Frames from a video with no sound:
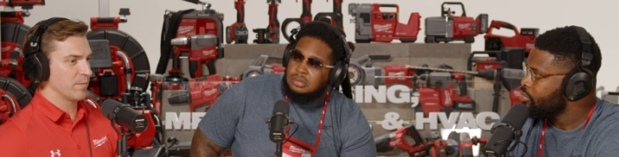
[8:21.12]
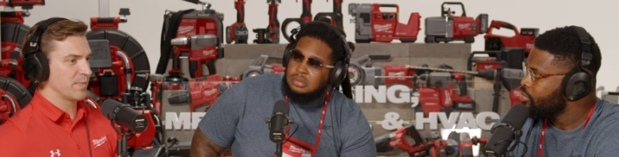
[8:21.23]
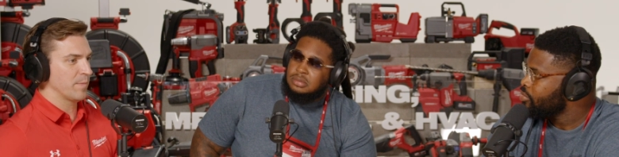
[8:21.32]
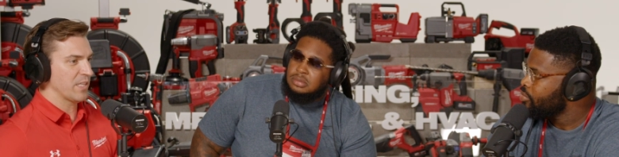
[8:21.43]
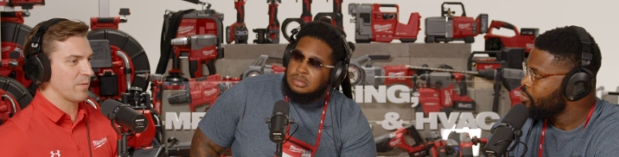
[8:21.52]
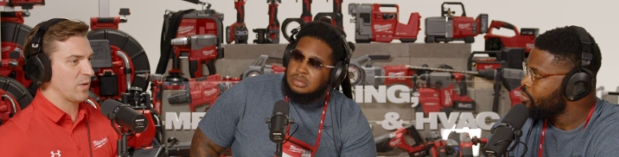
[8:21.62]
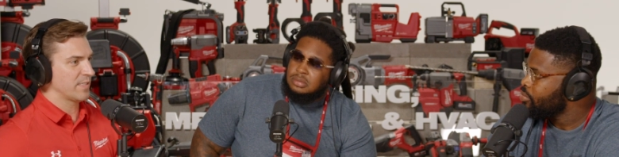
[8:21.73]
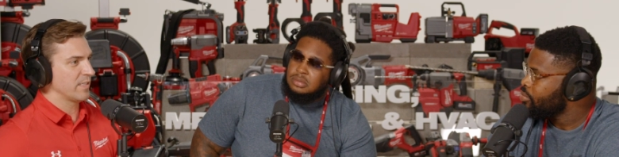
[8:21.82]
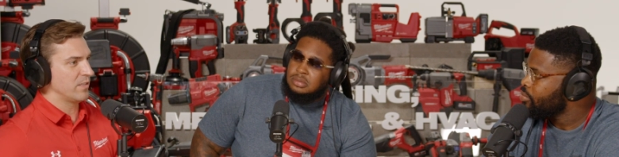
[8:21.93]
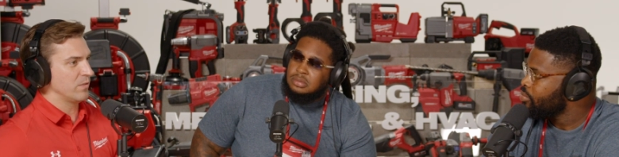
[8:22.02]
Speaker 1: somebody that
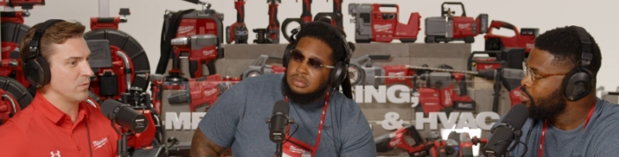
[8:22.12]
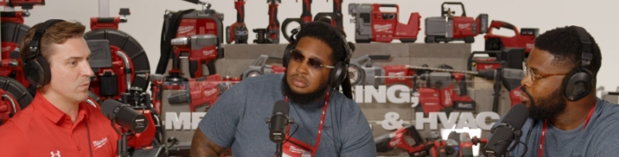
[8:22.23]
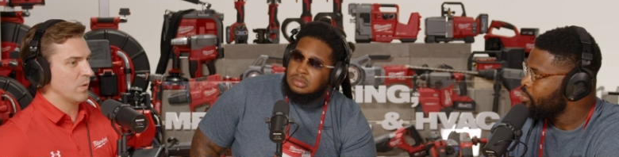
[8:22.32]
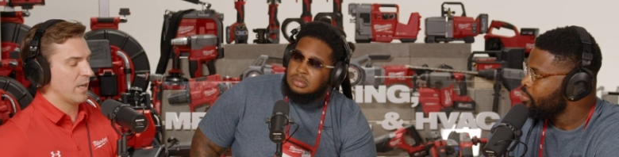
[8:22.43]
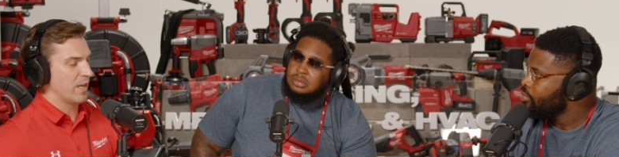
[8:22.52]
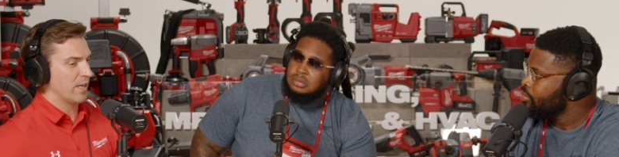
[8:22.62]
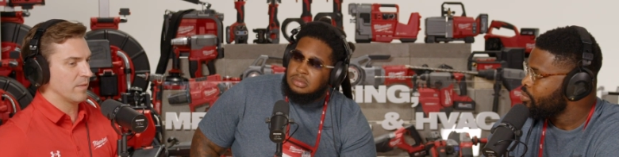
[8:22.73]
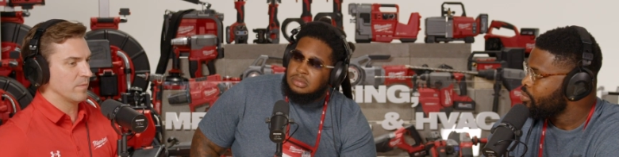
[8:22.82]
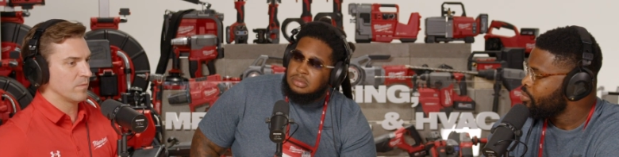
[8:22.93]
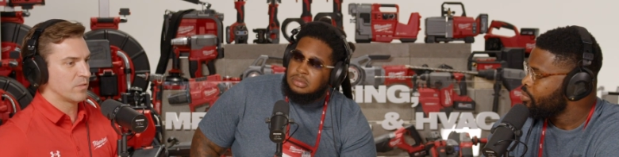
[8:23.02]
wants to do
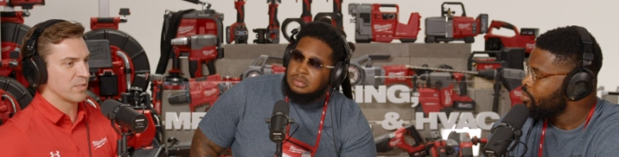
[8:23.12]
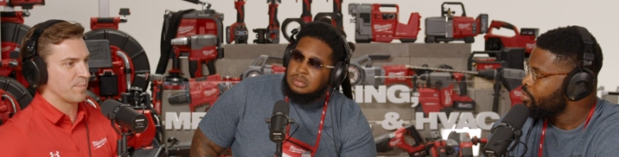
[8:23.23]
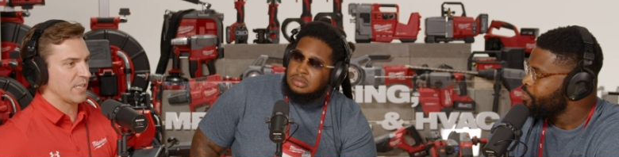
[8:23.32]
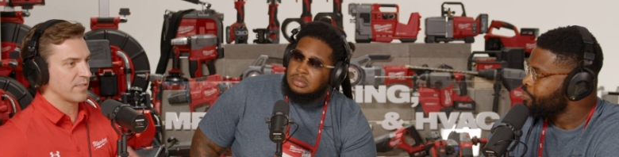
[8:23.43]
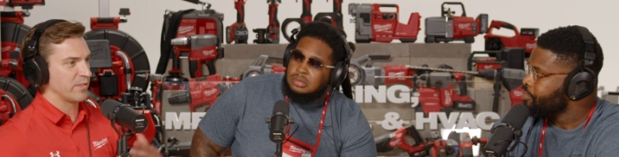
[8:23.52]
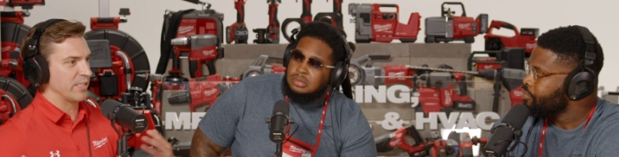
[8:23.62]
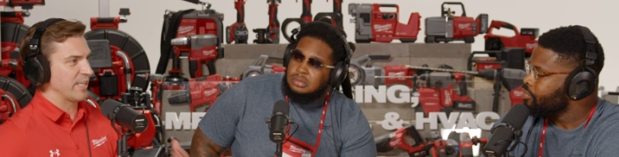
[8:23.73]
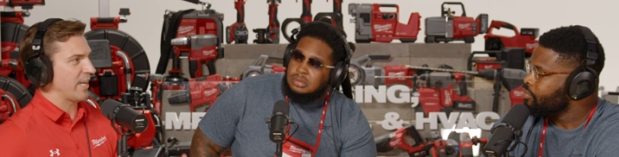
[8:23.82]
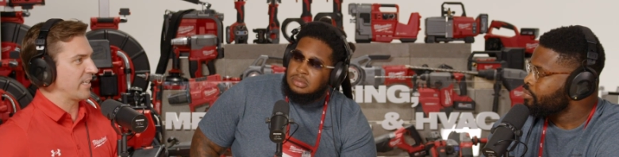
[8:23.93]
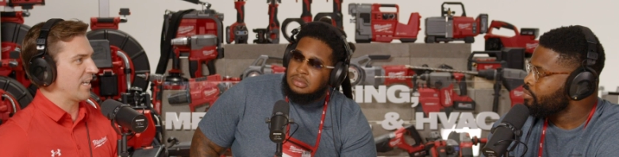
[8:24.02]
uh, just basically a
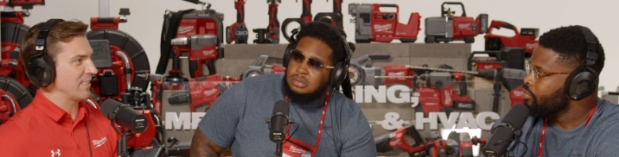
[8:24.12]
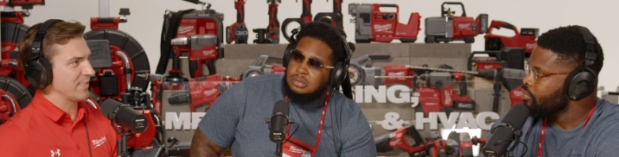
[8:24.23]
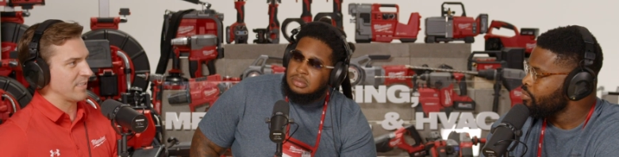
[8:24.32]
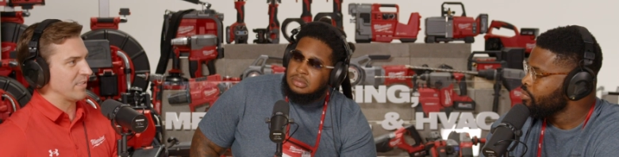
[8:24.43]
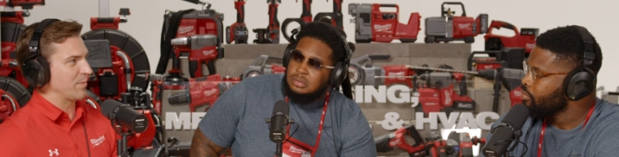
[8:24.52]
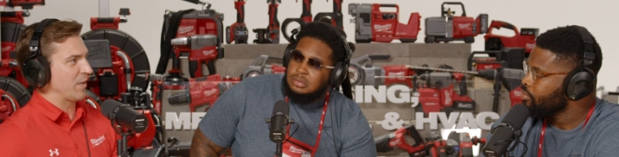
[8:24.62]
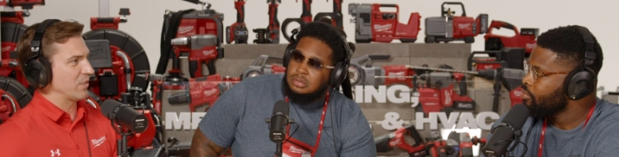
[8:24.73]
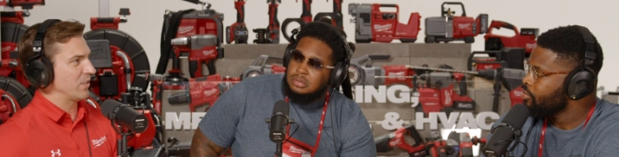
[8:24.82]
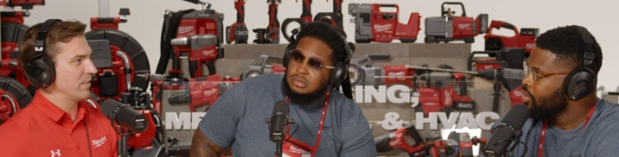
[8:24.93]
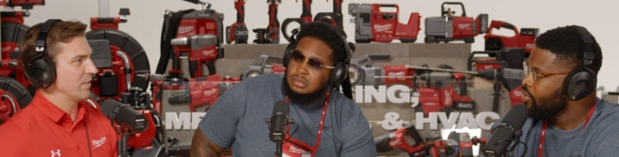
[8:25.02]
diagnostic
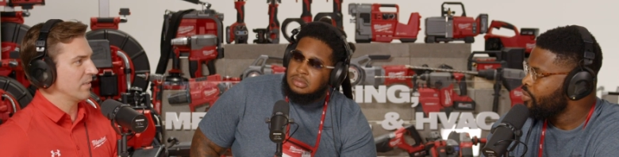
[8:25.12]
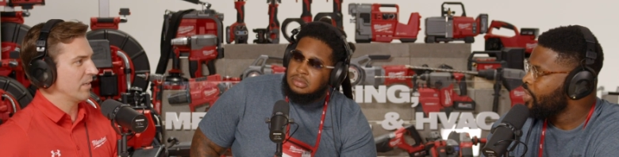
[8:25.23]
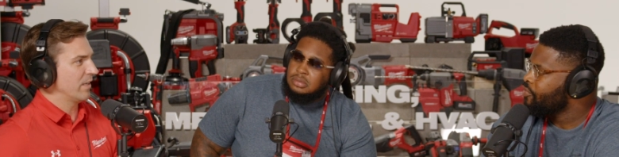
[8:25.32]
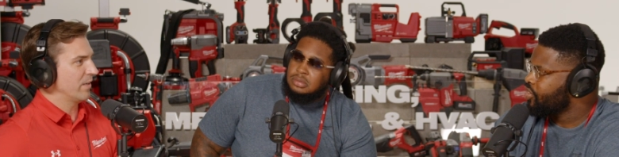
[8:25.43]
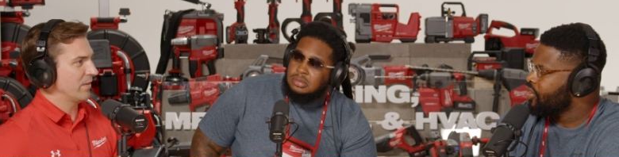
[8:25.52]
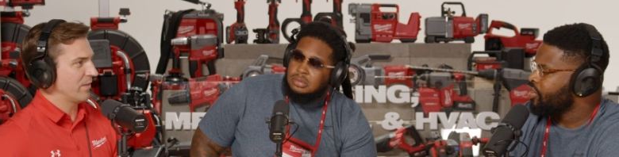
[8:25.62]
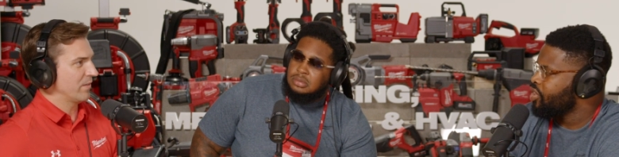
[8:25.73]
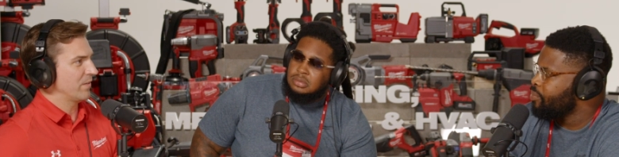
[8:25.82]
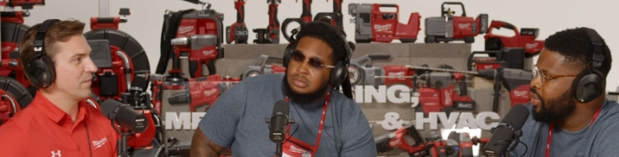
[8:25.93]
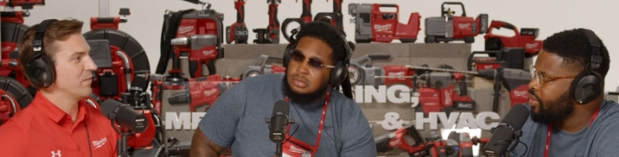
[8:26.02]
inspection,
Speaker 2: like
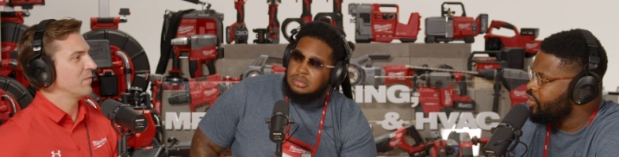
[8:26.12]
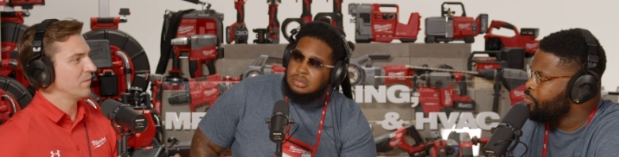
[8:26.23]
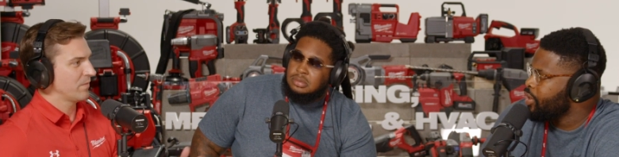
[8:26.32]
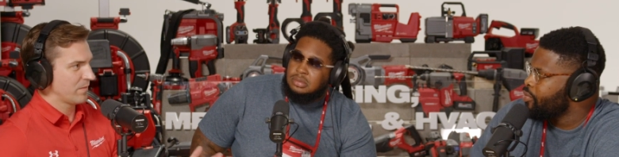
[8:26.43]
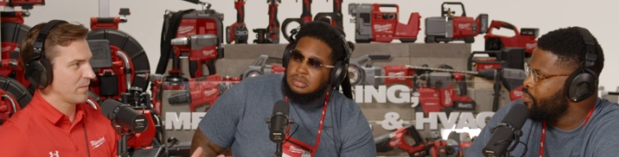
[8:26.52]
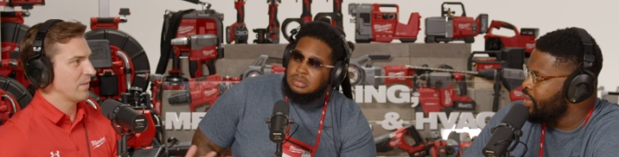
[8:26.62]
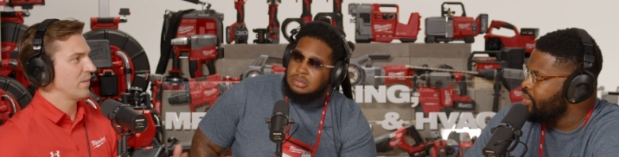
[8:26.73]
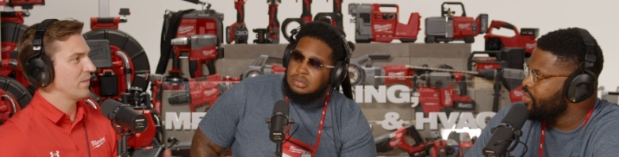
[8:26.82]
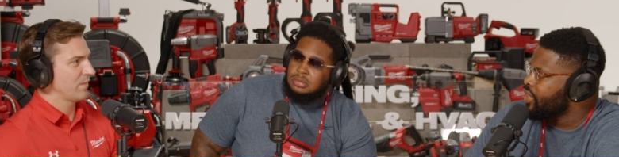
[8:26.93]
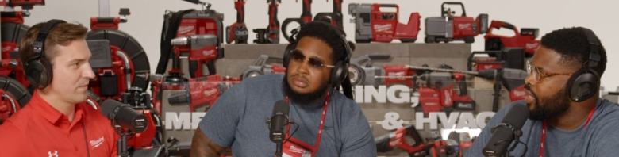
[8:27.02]
facility maintenance people,
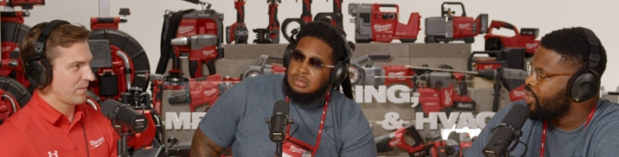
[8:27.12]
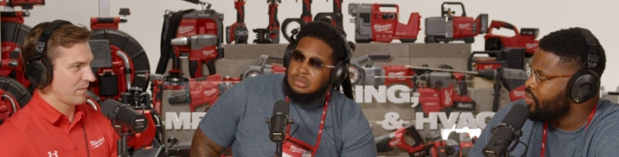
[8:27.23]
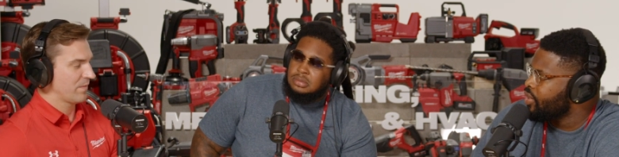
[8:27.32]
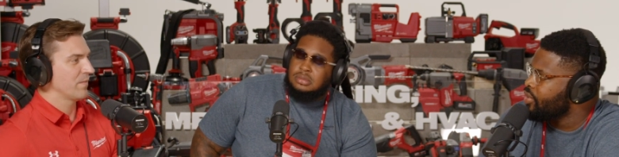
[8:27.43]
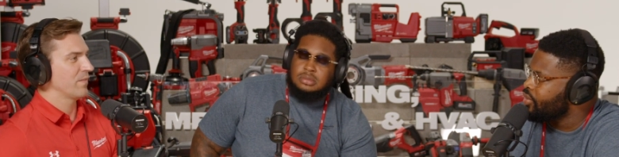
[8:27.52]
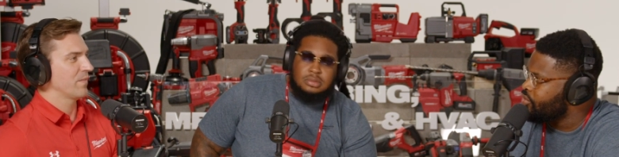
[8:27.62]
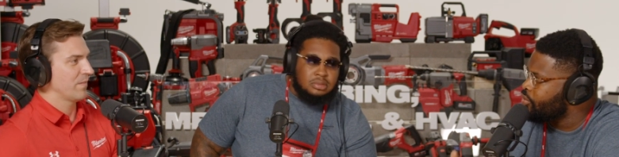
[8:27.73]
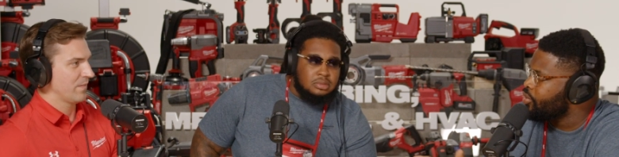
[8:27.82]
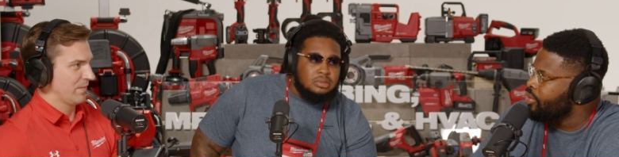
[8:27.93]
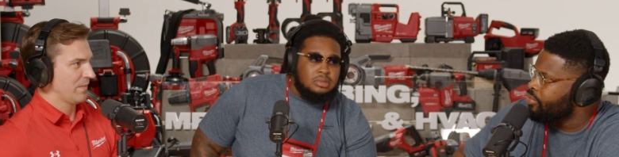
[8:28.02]
maintenance guys that it does
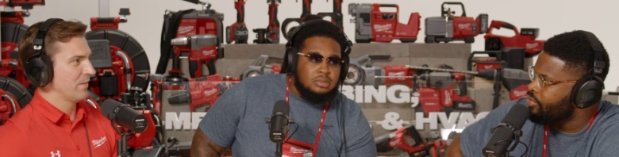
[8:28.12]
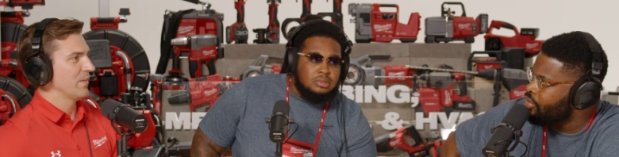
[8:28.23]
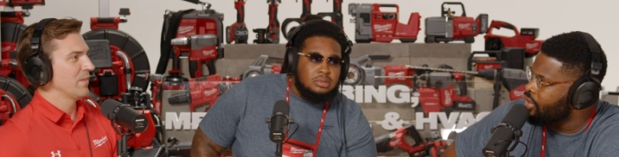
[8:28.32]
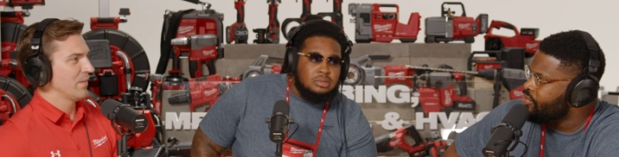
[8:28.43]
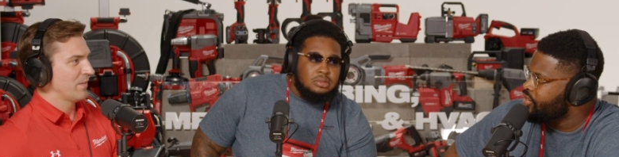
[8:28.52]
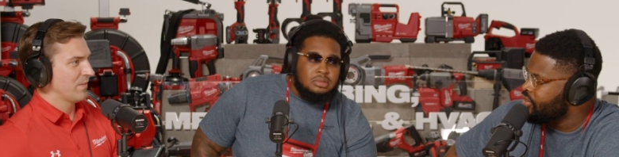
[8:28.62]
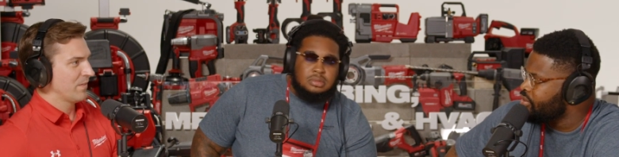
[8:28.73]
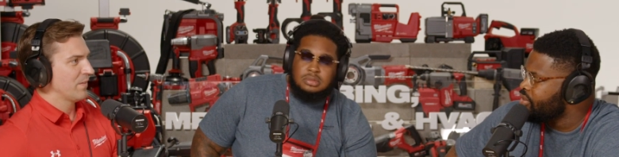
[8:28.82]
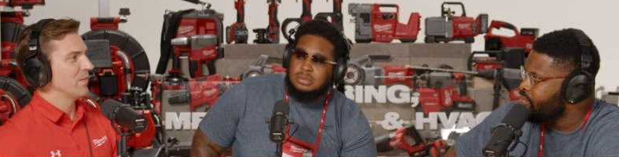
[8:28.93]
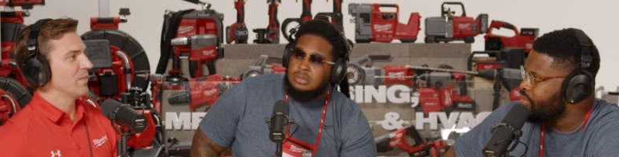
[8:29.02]
for for that
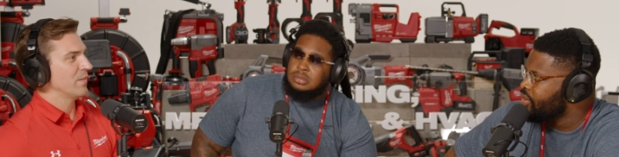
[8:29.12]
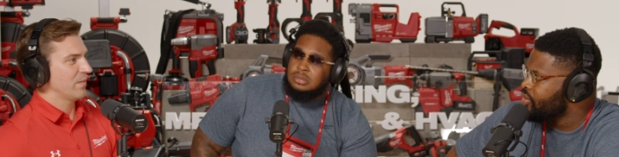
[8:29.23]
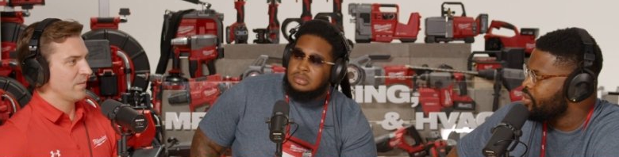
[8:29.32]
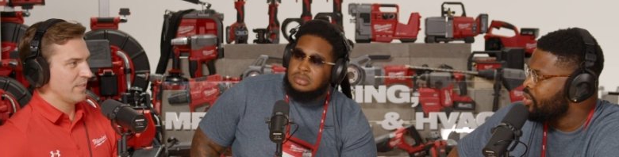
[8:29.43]
facility. I'm guessing